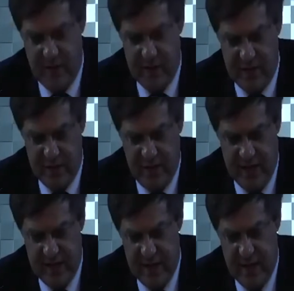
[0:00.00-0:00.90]

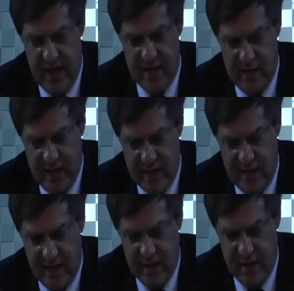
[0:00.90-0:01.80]
strict and
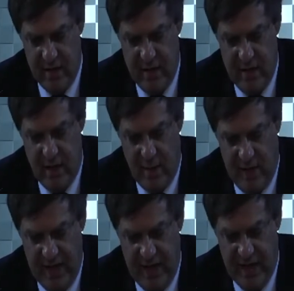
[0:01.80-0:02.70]
technical
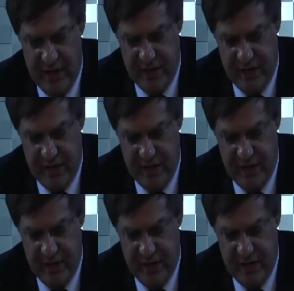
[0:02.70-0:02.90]
obligation.